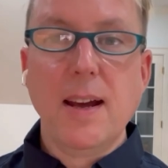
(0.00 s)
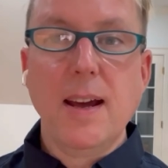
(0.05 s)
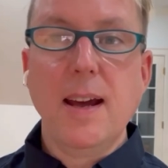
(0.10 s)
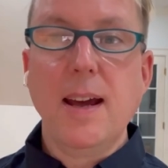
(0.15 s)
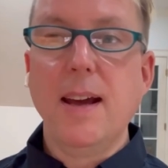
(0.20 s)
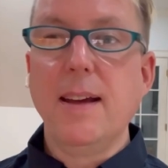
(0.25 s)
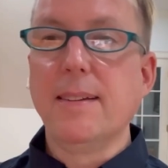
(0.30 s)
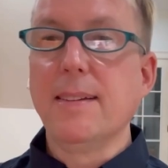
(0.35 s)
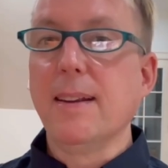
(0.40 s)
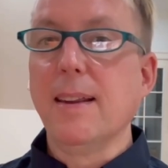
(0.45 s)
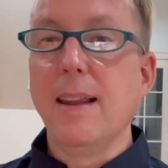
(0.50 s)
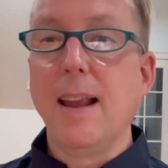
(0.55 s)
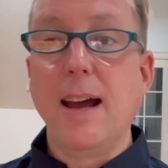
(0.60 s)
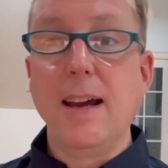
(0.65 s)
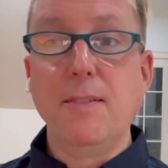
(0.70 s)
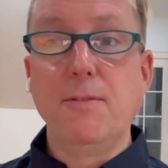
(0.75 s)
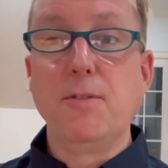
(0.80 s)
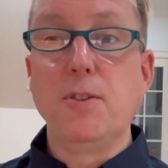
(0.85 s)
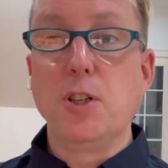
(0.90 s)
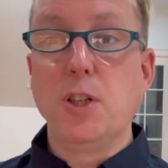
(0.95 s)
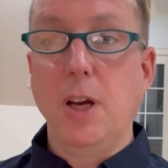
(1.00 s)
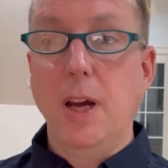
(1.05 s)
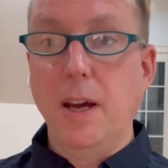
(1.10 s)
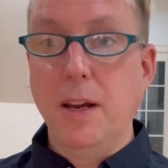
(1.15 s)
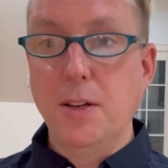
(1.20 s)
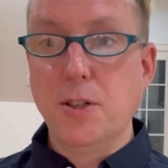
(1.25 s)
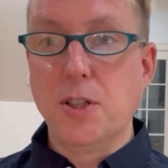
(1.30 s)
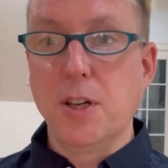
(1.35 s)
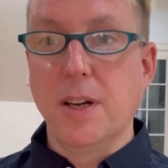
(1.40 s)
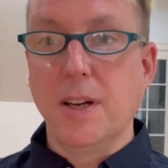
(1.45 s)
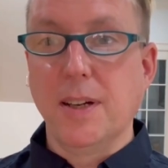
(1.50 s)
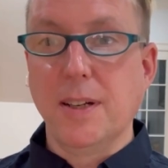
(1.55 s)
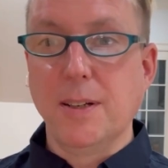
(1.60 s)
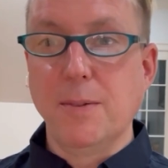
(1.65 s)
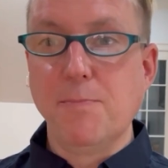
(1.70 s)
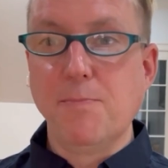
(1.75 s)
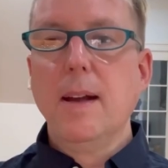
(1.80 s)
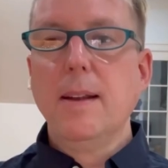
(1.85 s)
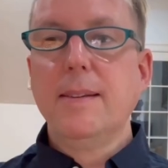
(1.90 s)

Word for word: is life changing.